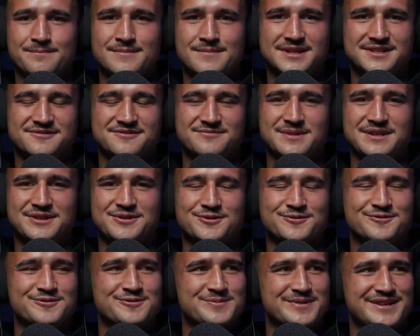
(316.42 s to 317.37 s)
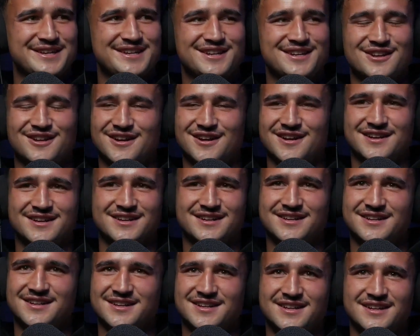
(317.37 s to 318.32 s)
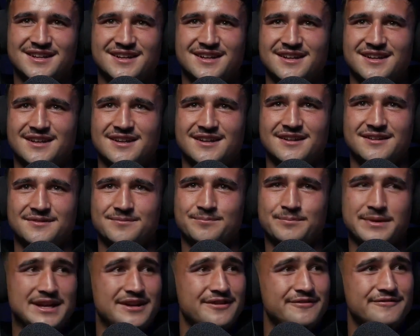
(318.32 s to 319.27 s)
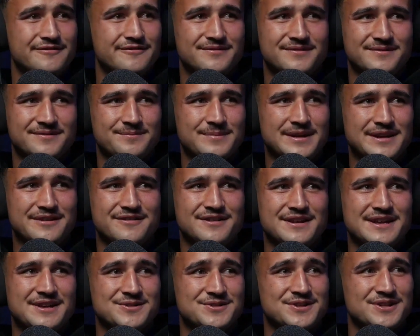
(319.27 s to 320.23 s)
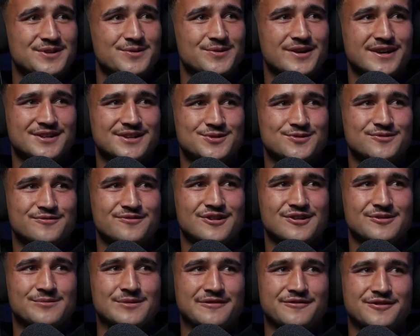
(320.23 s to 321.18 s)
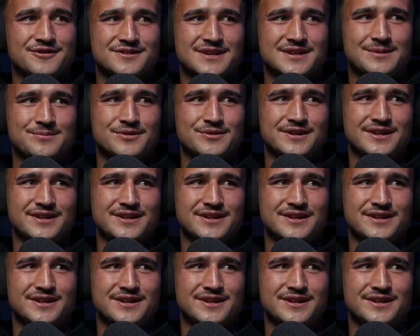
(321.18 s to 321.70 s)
a massive mentor for me. Like Beaver, he was in the Waikato environment my first couple